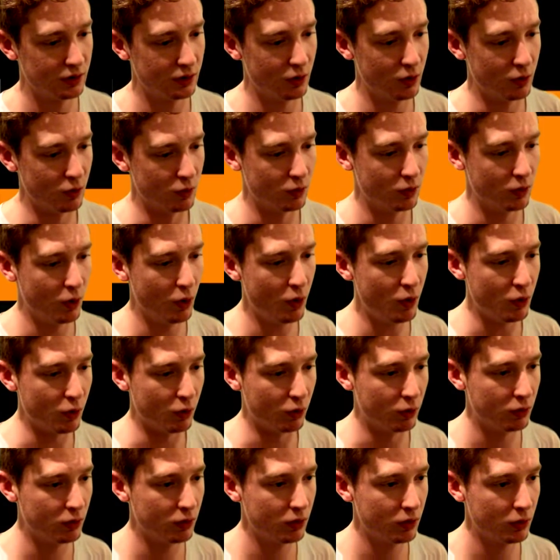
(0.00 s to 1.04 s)
Oh, oh.
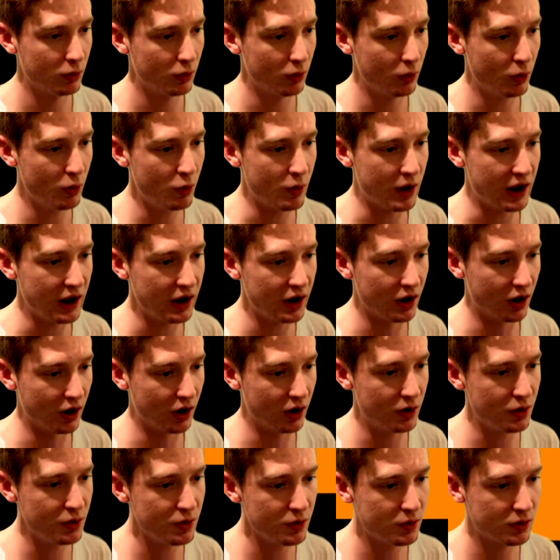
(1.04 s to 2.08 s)
Oh,
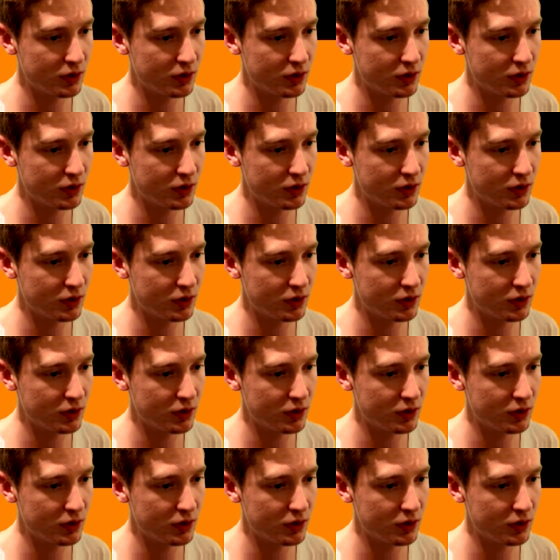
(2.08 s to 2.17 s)
hello.